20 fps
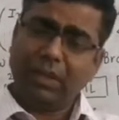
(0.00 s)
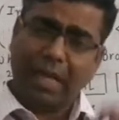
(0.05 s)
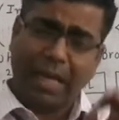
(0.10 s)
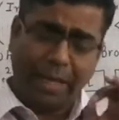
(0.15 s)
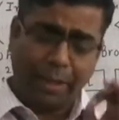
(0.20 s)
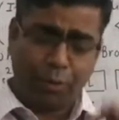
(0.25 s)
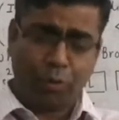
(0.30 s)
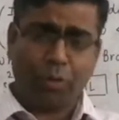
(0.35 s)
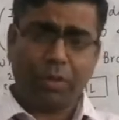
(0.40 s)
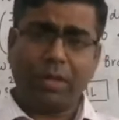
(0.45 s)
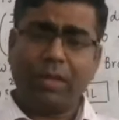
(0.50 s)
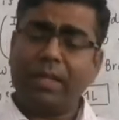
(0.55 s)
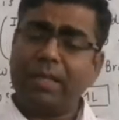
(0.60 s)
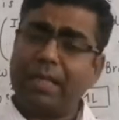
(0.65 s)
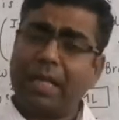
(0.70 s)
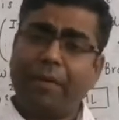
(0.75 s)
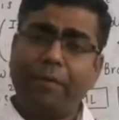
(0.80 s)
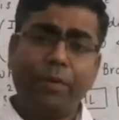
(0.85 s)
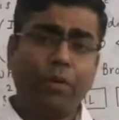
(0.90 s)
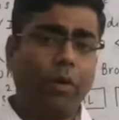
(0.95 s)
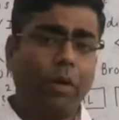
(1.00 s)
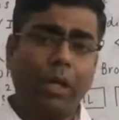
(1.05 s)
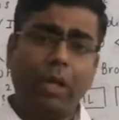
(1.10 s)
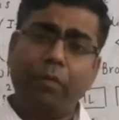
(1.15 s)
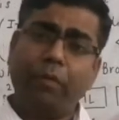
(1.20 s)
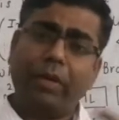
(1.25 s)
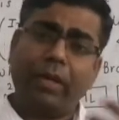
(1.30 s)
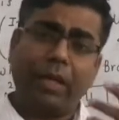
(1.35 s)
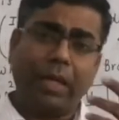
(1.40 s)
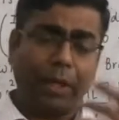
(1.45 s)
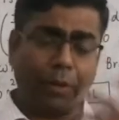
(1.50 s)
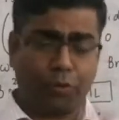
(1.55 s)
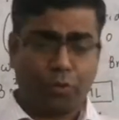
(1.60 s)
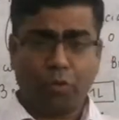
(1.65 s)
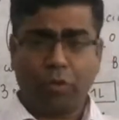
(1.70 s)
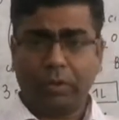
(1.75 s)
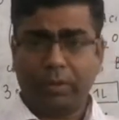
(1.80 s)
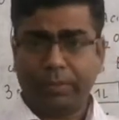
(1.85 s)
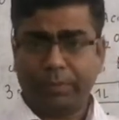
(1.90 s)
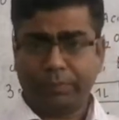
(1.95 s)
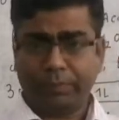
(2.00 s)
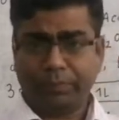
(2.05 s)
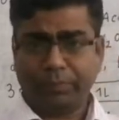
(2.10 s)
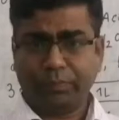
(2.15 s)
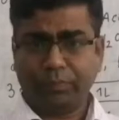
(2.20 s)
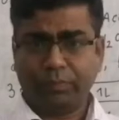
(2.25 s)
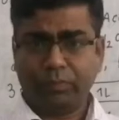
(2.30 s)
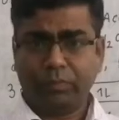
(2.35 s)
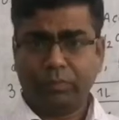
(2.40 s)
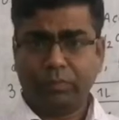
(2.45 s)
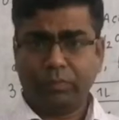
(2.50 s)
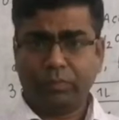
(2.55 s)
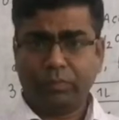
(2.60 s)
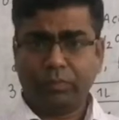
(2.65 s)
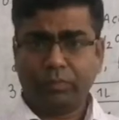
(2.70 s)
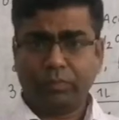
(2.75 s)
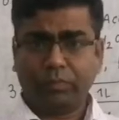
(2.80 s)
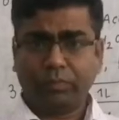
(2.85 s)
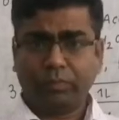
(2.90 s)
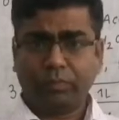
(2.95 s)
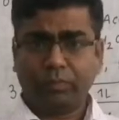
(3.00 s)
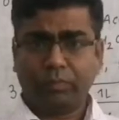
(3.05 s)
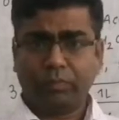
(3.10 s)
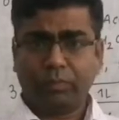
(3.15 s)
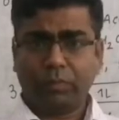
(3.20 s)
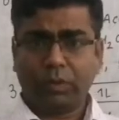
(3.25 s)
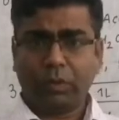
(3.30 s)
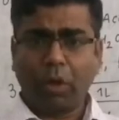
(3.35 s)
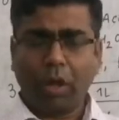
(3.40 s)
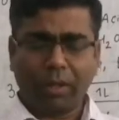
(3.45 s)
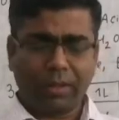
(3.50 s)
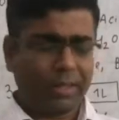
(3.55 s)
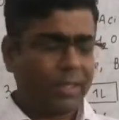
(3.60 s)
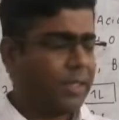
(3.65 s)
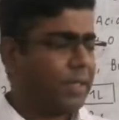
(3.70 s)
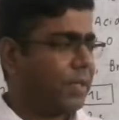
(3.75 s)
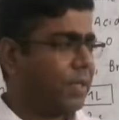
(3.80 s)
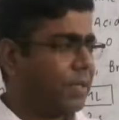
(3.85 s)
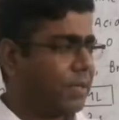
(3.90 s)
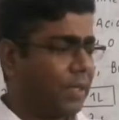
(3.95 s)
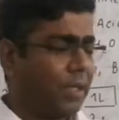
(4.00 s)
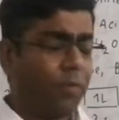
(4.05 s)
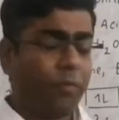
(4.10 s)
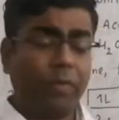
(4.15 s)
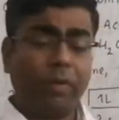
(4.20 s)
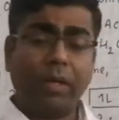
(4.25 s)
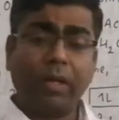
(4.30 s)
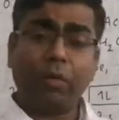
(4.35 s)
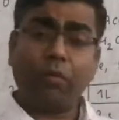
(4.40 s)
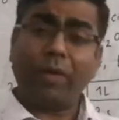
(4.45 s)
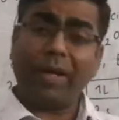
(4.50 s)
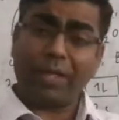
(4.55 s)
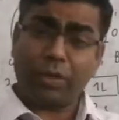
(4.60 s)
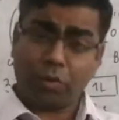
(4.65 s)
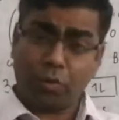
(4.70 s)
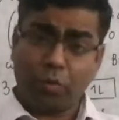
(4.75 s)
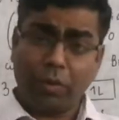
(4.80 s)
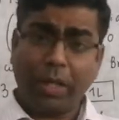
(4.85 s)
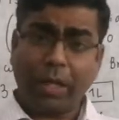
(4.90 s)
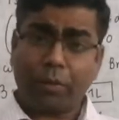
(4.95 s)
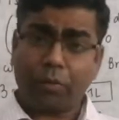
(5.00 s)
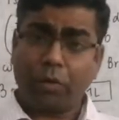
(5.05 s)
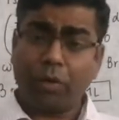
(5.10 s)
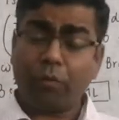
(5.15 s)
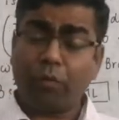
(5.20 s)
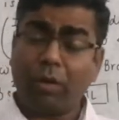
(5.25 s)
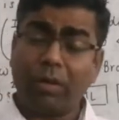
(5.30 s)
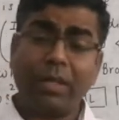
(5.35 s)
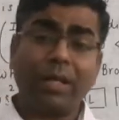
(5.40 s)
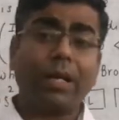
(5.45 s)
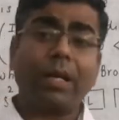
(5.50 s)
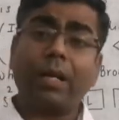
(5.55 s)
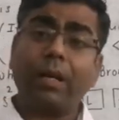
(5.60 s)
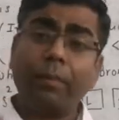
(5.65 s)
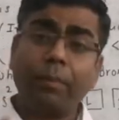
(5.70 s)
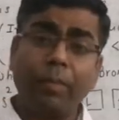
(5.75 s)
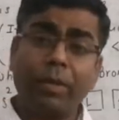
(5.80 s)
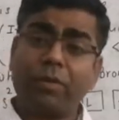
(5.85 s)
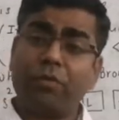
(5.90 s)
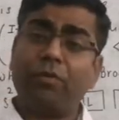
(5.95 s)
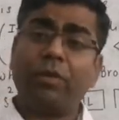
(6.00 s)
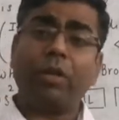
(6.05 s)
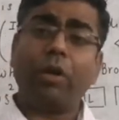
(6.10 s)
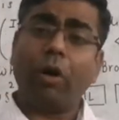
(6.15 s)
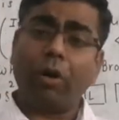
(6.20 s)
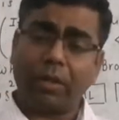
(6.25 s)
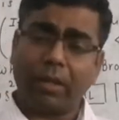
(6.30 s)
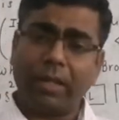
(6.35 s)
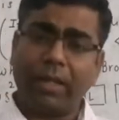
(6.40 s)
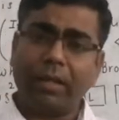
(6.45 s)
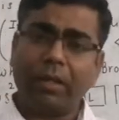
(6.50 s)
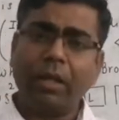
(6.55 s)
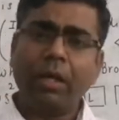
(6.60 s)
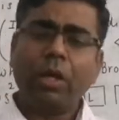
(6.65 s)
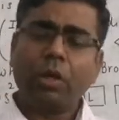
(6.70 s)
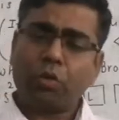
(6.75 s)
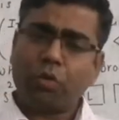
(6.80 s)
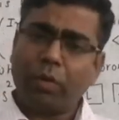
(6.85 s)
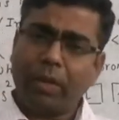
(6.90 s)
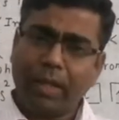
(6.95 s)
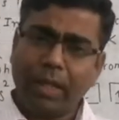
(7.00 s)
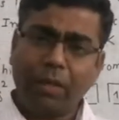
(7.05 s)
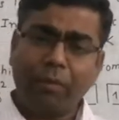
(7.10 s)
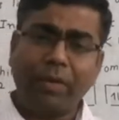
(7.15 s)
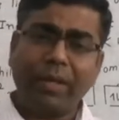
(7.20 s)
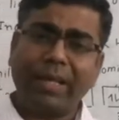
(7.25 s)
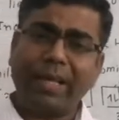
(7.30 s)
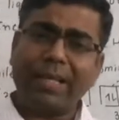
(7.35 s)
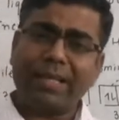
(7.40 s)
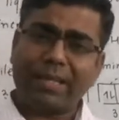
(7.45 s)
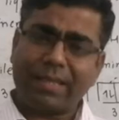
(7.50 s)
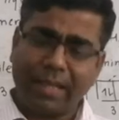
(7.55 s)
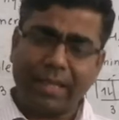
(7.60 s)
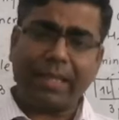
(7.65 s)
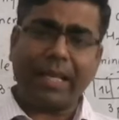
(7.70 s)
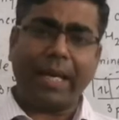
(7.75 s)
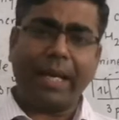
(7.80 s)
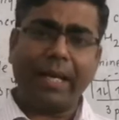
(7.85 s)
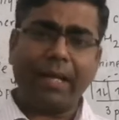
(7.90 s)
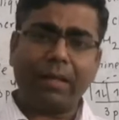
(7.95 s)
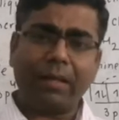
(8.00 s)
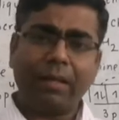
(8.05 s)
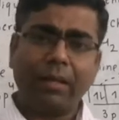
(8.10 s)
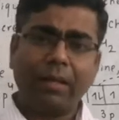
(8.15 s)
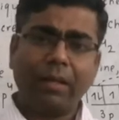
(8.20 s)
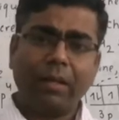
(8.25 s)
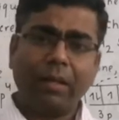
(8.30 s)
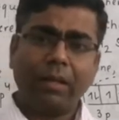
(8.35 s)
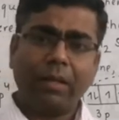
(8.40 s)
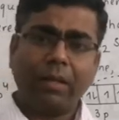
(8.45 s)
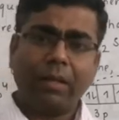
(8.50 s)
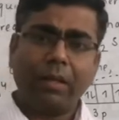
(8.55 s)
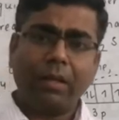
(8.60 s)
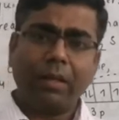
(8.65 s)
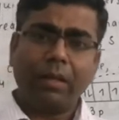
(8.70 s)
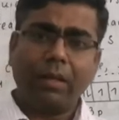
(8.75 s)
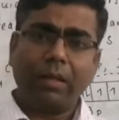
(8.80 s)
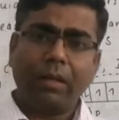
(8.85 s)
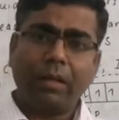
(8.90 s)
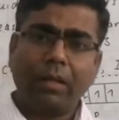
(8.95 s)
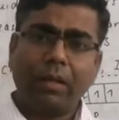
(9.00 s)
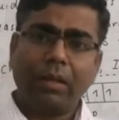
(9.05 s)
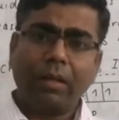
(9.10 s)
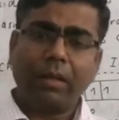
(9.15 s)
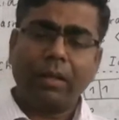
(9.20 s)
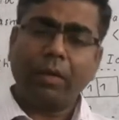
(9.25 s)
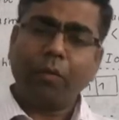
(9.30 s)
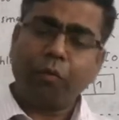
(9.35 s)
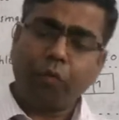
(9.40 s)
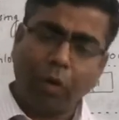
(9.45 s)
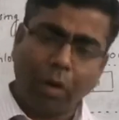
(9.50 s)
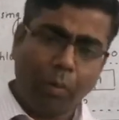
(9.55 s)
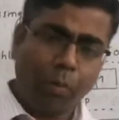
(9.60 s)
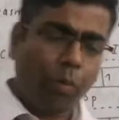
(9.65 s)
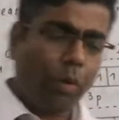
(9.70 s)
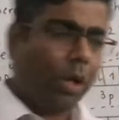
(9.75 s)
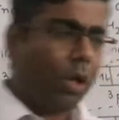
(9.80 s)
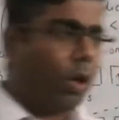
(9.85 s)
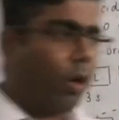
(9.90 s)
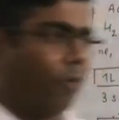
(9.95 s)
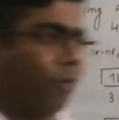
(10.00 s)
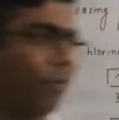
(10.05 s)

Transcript: Hydrogen is having only 1 electron. Oxygen, sulfur requires 2 electrons for the completion of the octet. So here we can say that the formula